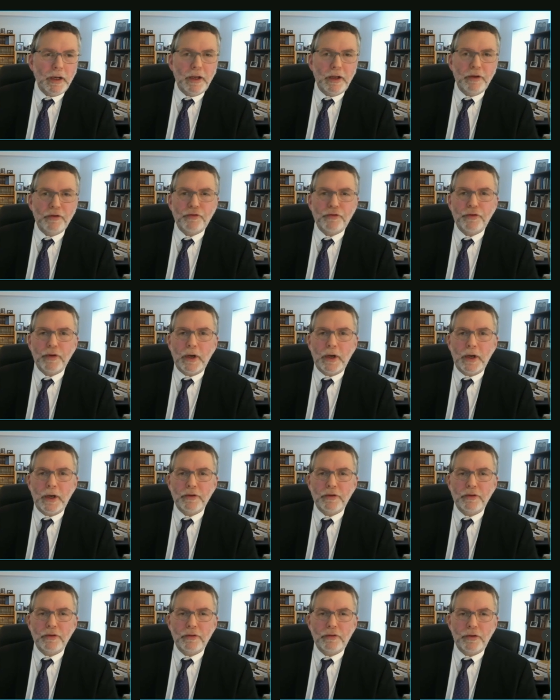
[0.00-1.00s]
is
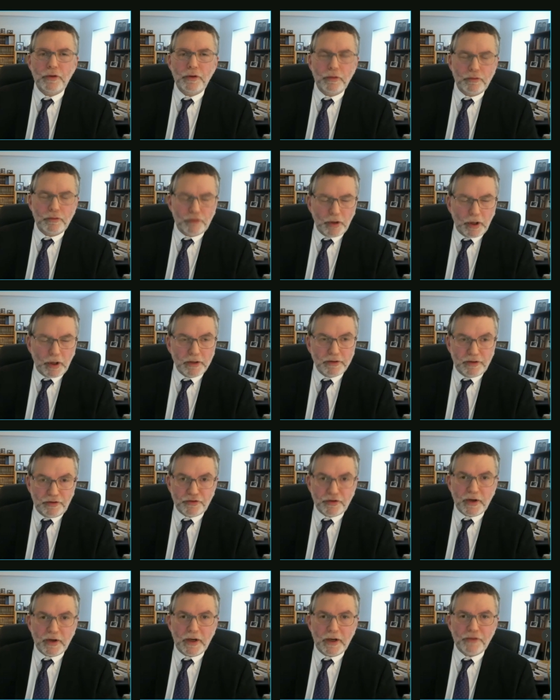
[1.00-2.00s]
to
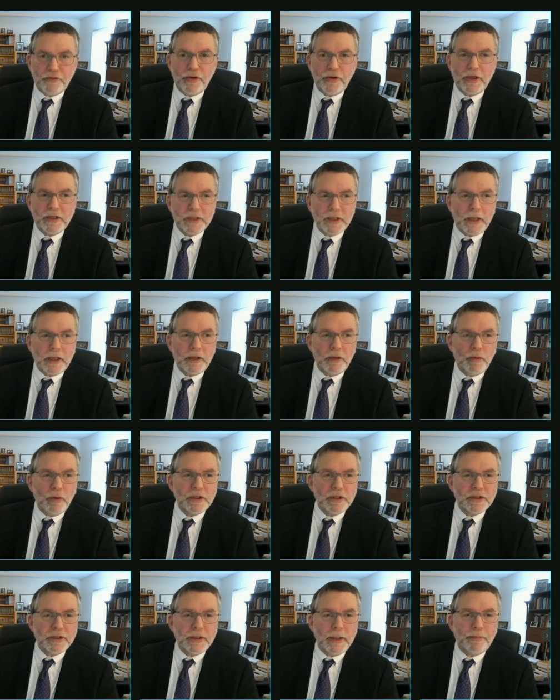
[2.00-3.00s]
discuss exactly what
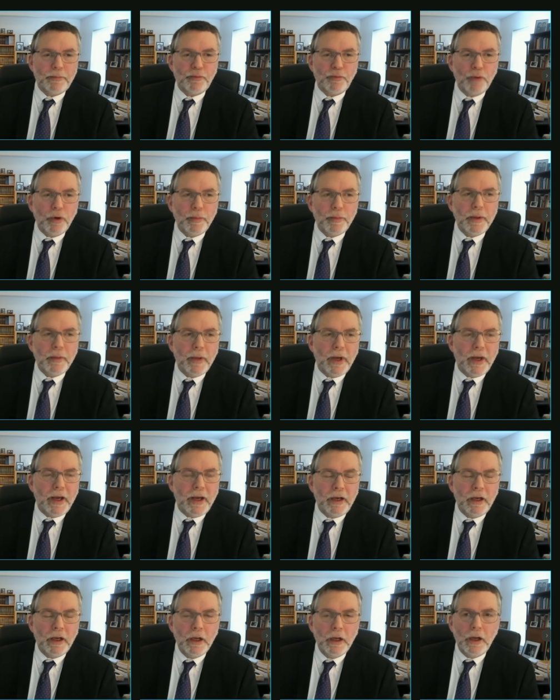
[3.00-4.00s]
steps will be made